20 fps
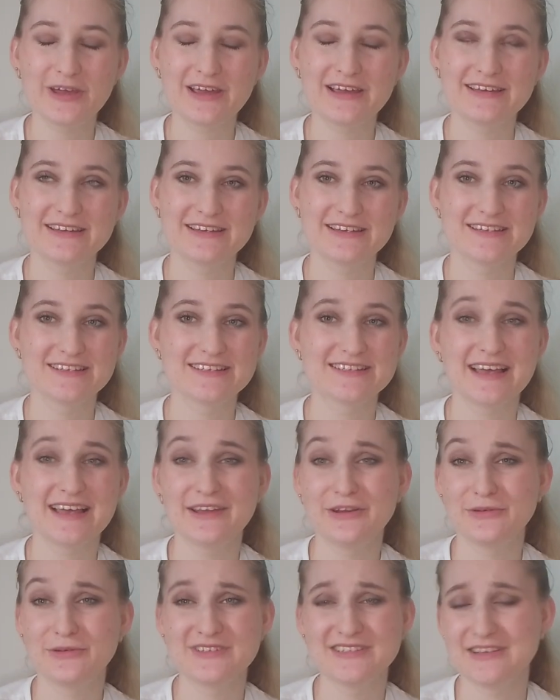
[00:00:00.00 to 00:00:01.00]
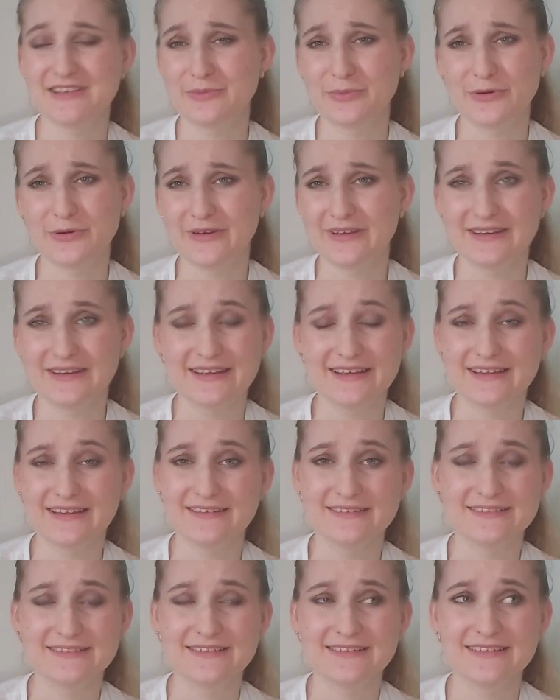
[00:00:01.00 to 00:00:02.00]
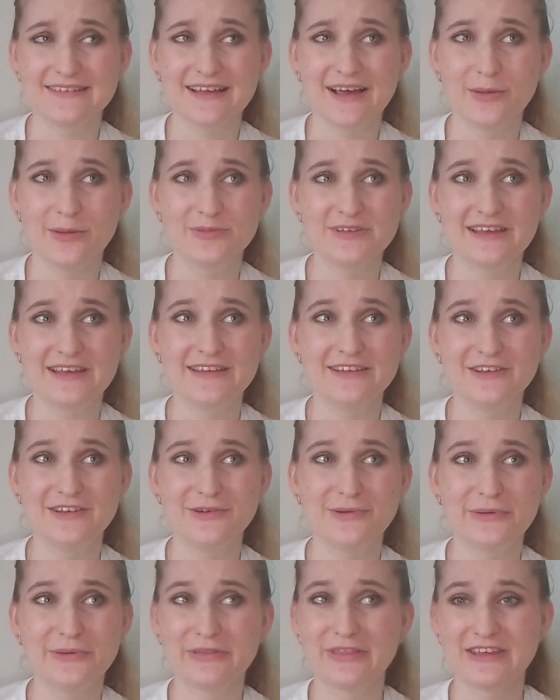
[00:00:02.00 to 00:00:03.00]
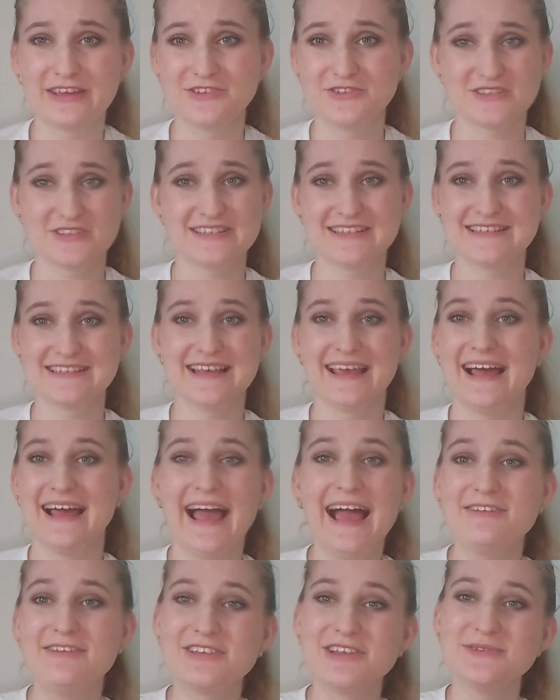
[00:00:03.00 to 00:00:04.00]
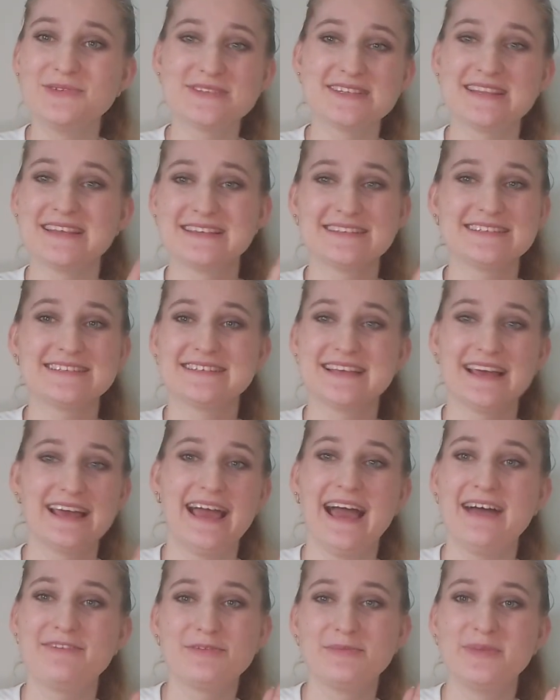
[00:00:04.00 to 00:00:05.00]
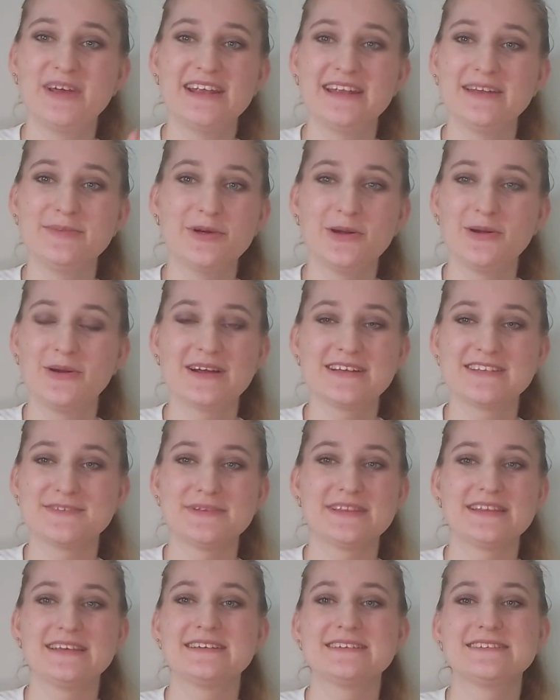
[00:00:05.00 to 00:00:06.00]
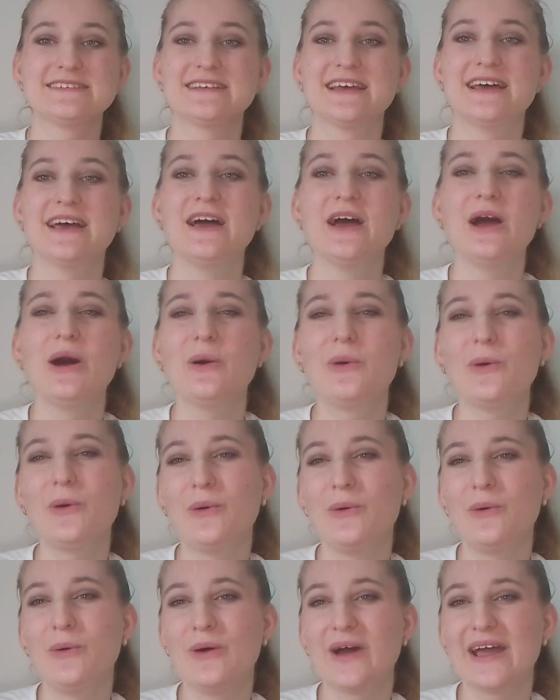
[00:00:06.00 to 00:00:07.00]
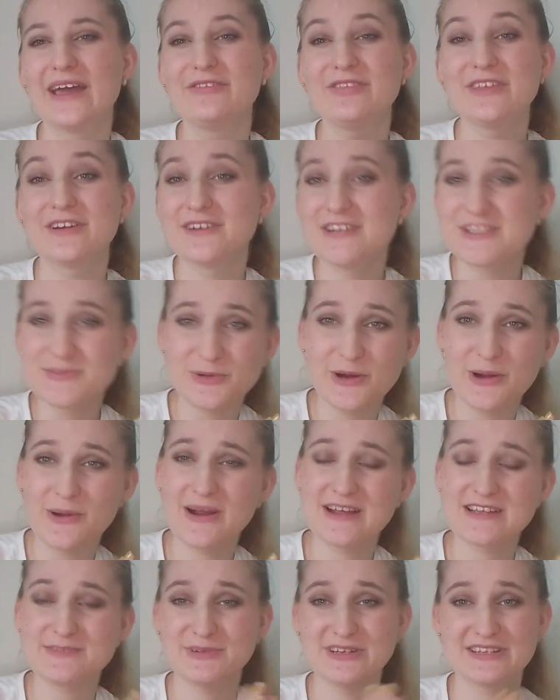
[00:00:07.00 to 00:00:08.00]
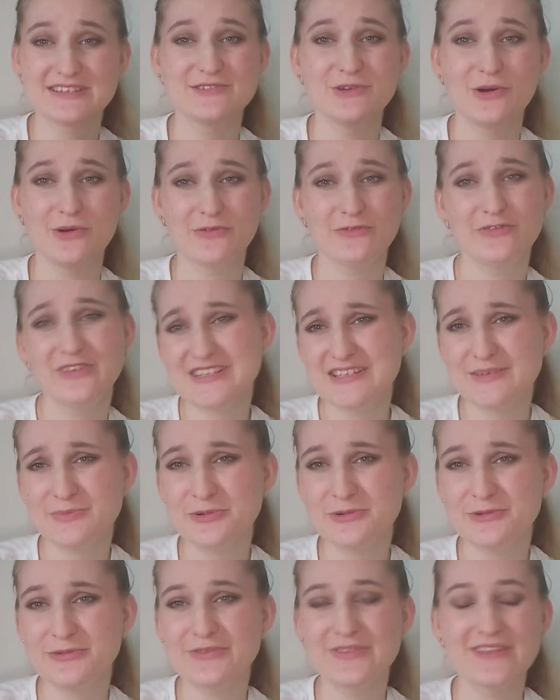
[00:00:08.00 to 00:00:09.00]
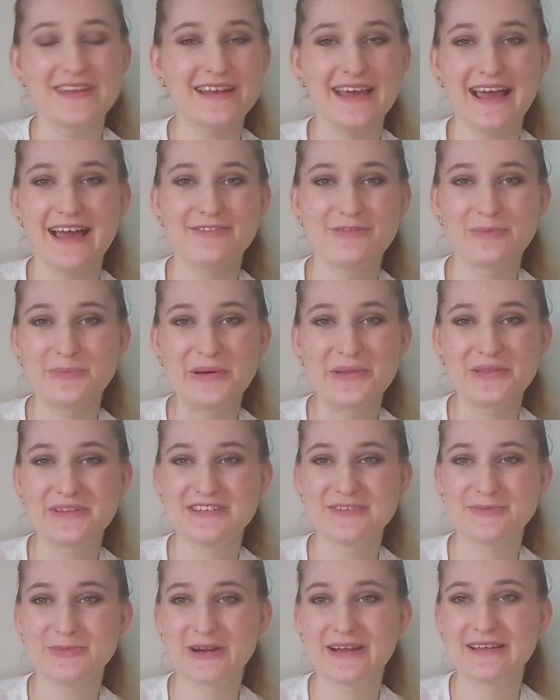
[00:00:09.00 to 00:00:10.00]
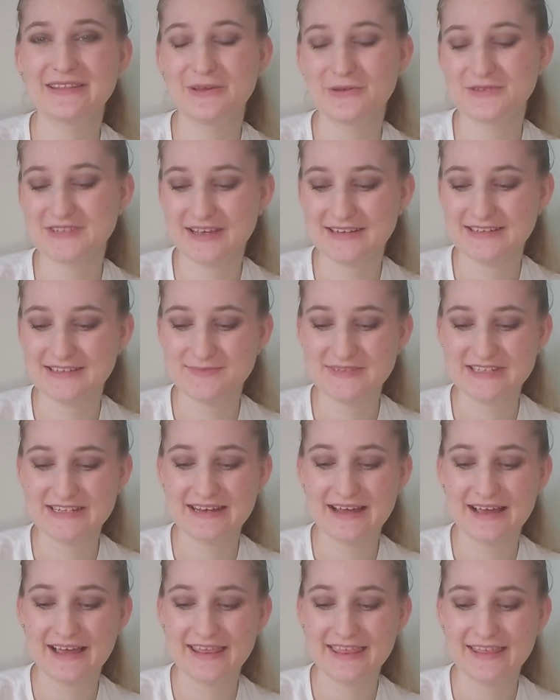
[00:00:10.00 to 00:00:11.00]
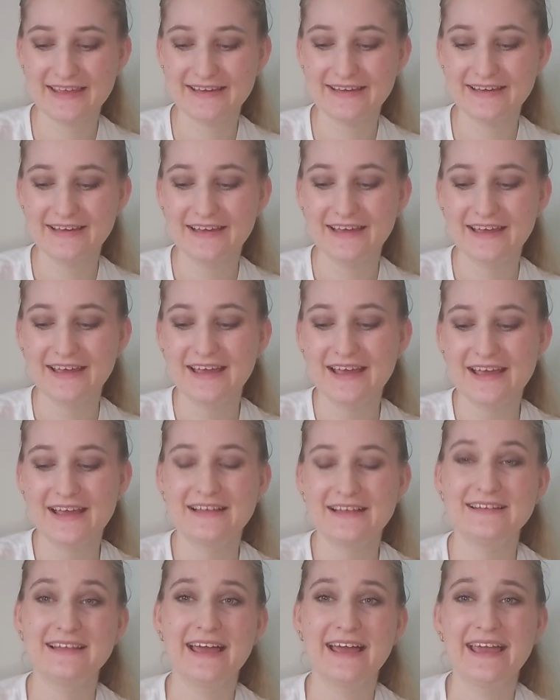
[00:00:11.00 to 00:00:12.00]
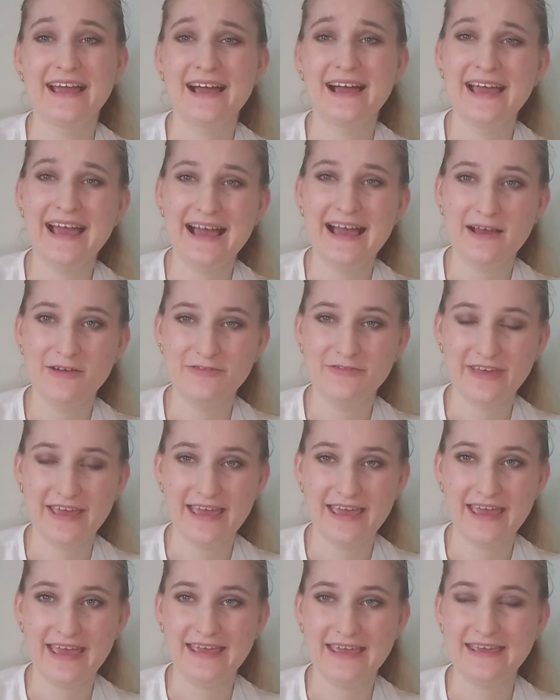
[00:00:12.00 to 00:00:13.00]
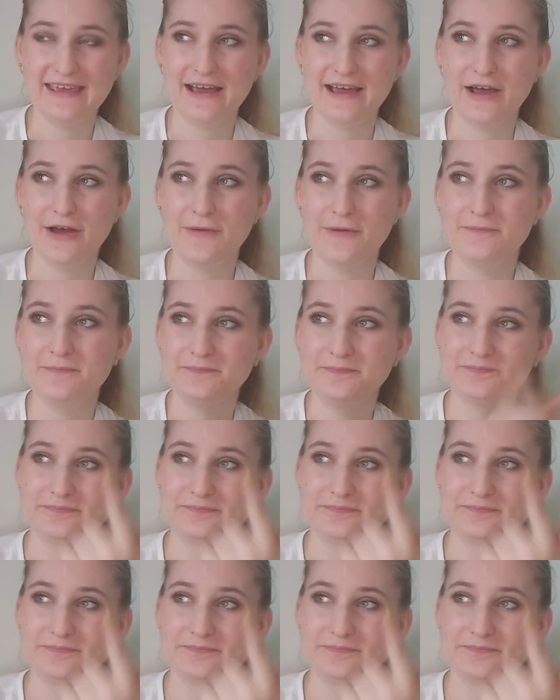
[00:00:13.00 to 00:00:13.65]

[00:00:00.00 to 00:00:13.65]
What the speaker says: because I don't see the point in updating you on things just to say I haven't used this, I haven't made any progress with this. Or if there is progress but it's not visible, then I haven't bothered to bring those items in either. Like I have a